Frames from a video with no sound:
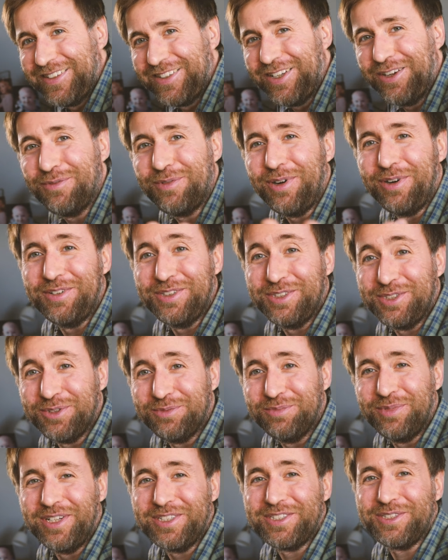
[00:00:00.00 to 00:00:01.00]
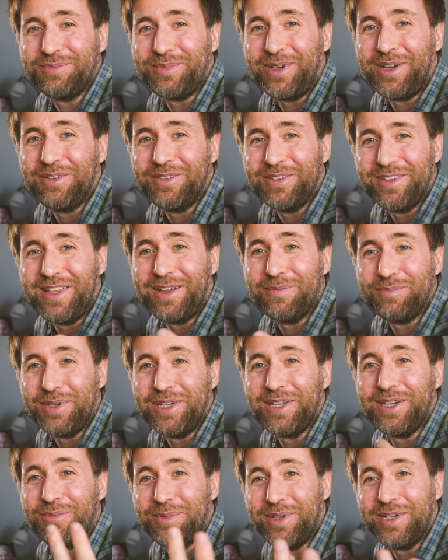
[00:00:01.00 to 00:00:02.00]
don't worry too much about that being a
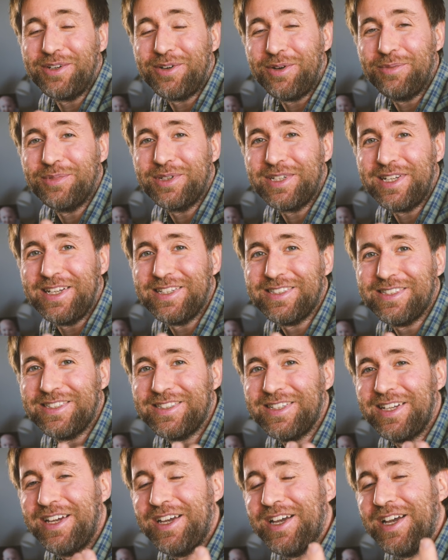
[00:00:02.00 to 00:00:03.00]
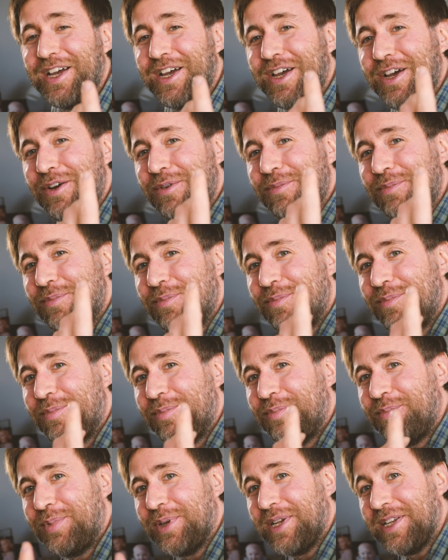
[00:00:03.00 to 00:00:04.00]
bit complicated.
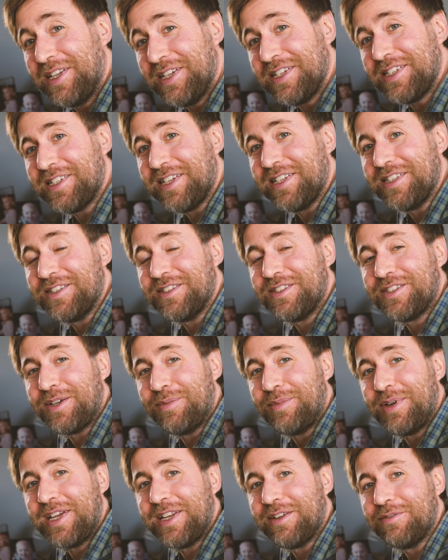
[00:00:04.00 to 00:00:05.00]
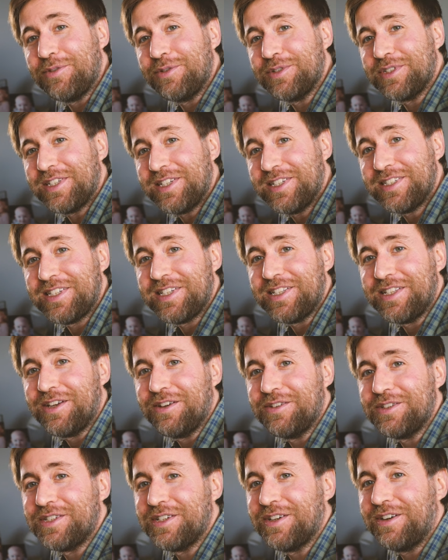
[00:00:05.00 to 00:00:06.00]
But it is in some A levels. It is in the
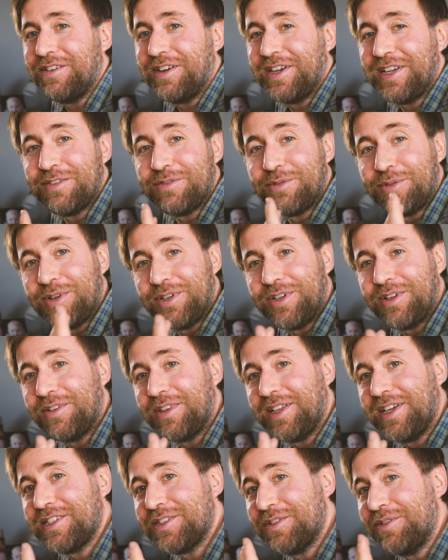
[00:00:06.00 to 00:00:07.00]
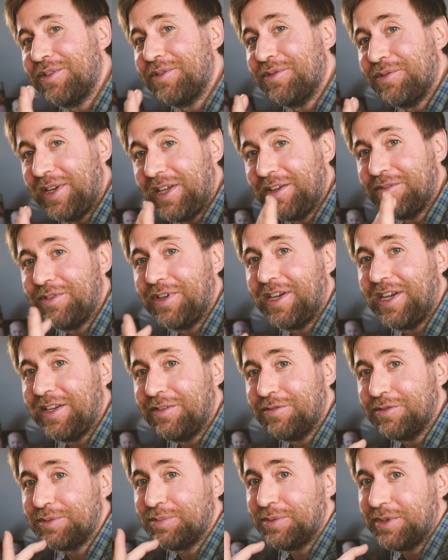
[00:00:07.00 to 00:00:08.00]
OCR A level. I know that it's not in all A levels,
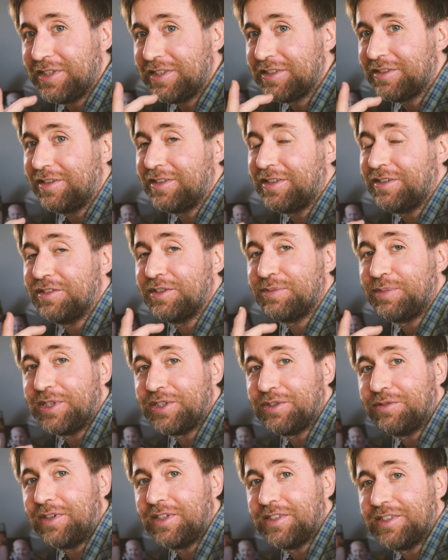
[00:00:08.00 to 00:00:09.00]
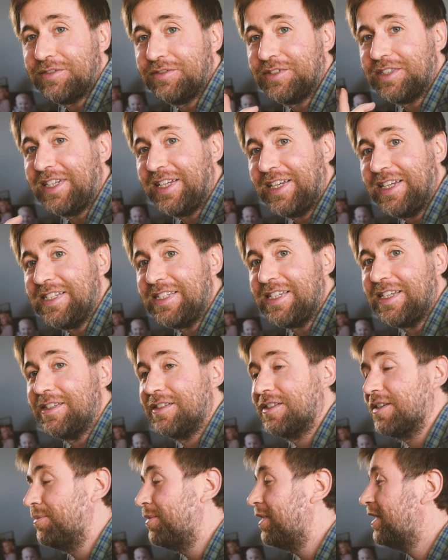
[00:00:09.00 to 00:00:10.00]
but this idea of special relativity is in
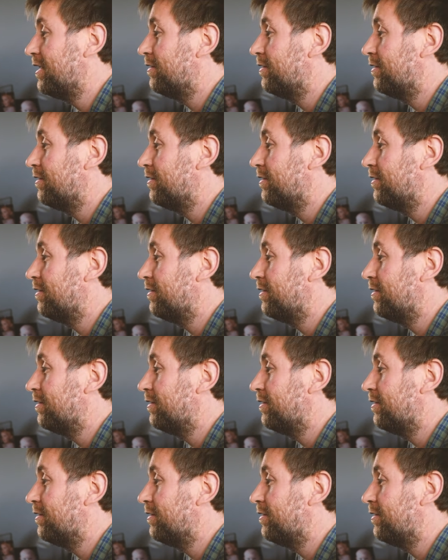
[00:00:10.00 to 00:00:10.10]
some A